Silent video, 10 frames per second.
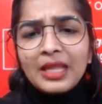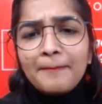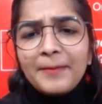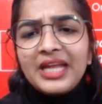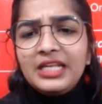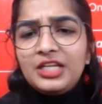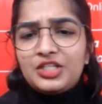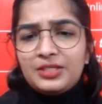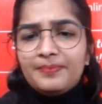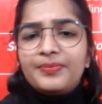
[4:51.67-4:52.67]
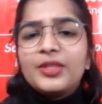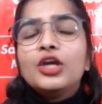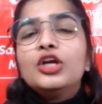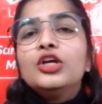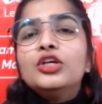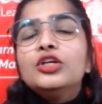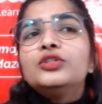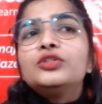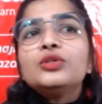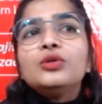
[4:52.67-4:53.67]
Magnesium.
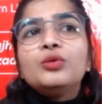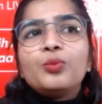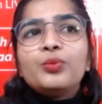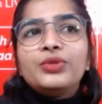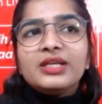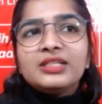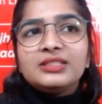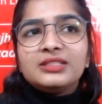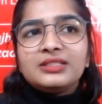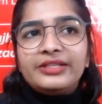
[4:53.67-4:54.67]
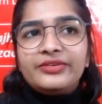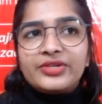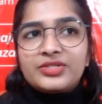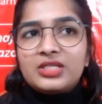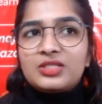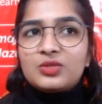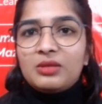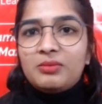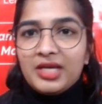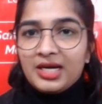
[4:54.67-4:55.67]
So there is this interesting story
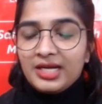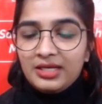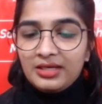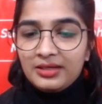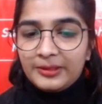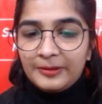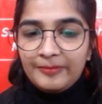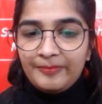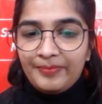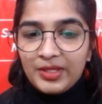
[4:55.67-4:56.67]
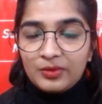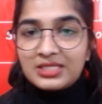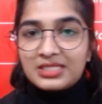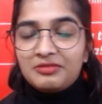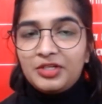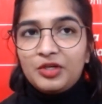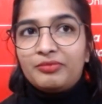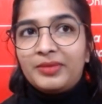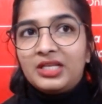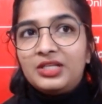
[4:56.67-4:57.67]
behind discovery of
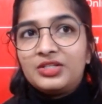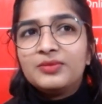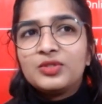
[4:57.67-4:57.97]
magnesium.